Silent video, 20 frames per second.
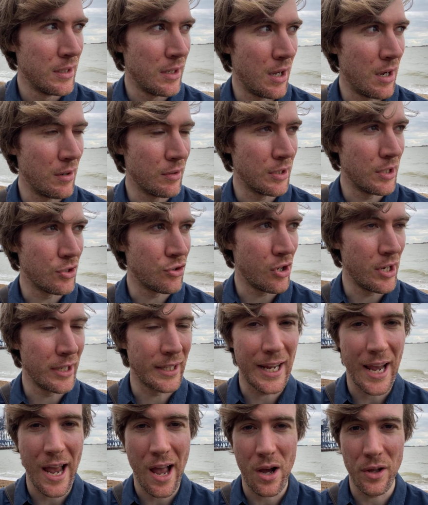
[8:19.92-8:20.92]
I'm gonna try and
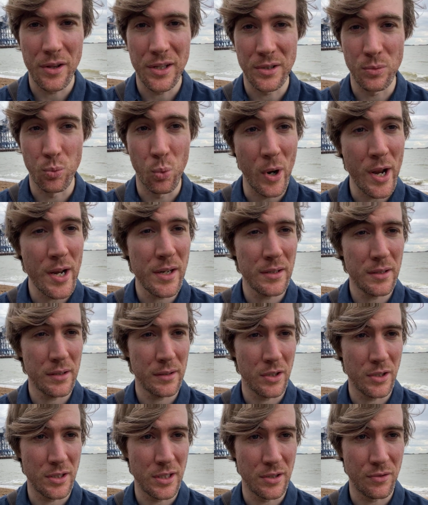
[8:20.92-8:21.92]
get out of this wind
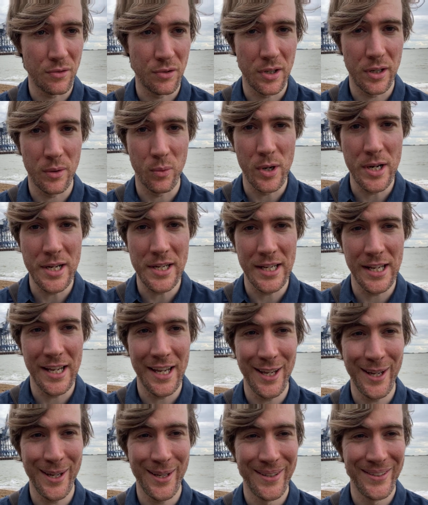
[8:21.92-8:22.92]
because it's really windy
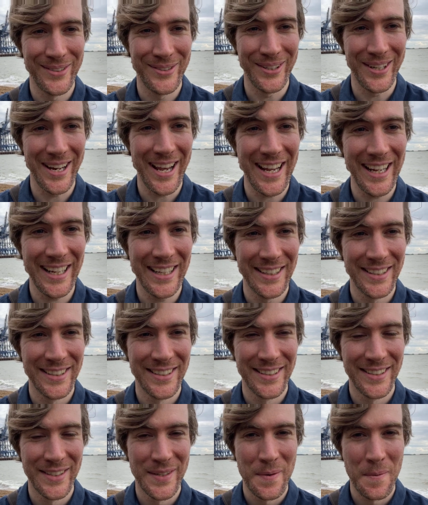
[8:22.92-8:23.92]
here today,
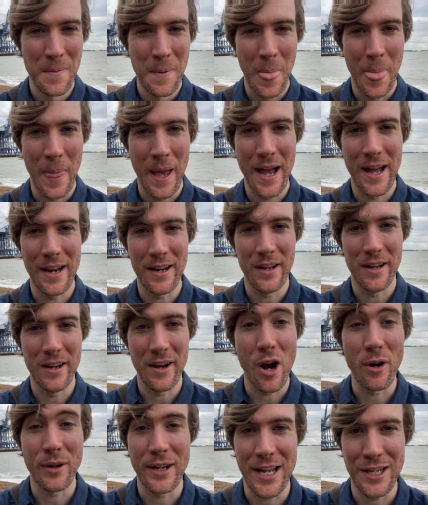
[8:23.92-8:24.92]
and
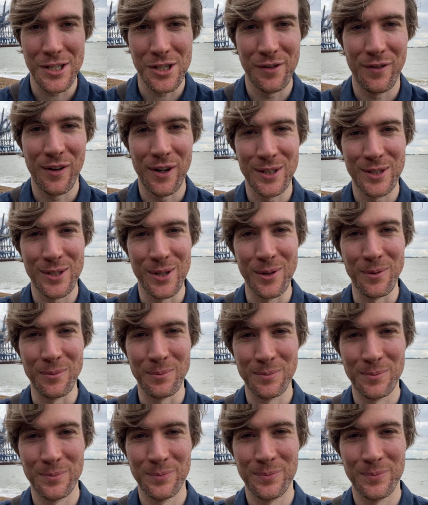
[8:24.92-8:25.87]
I'll catch you very soon.